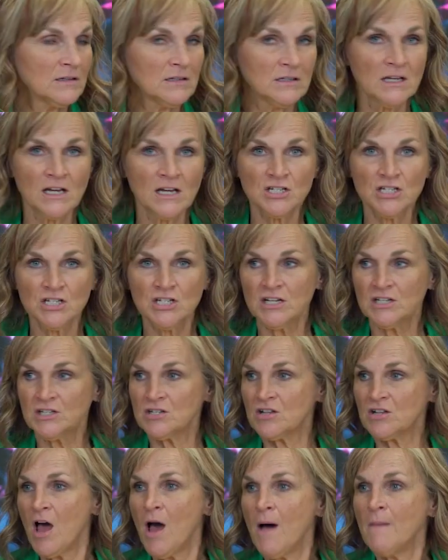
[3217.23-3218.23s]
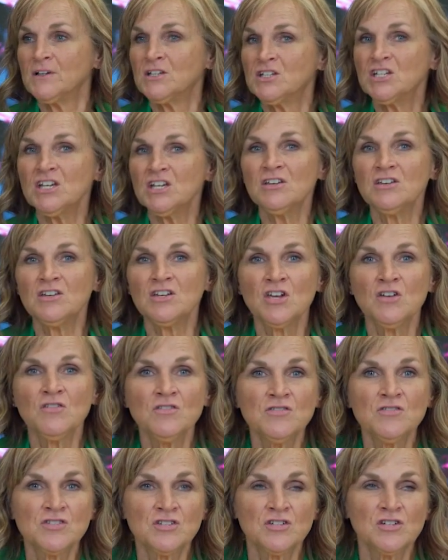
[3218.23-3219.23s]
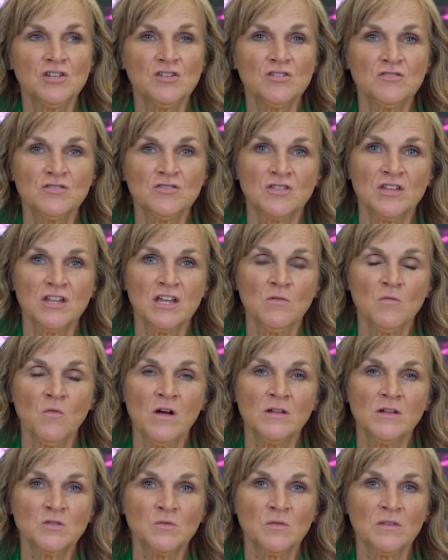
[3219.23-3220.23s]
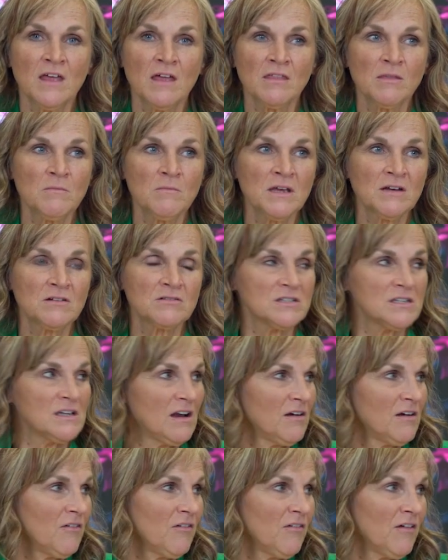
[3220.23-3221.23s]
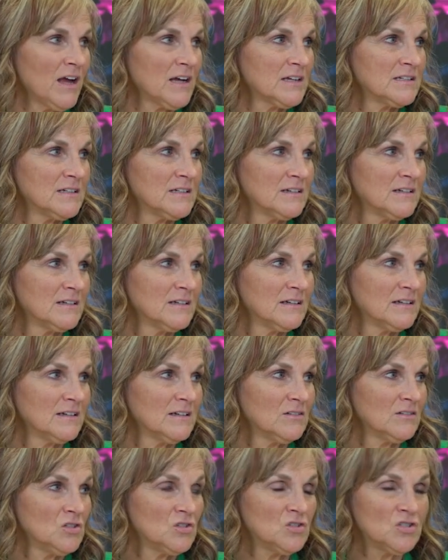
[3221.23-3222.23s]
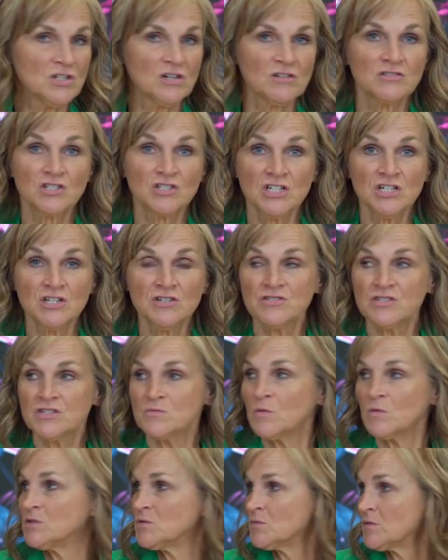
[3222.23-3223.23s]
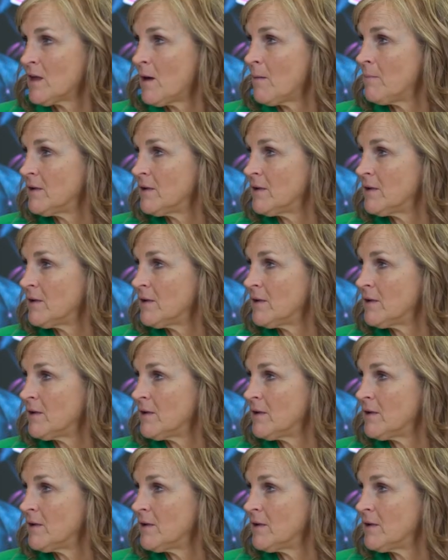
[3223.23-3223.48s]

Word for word: Yeah, she changes. But you used to use the ones without the metals in it, correct? I still. She uses ones without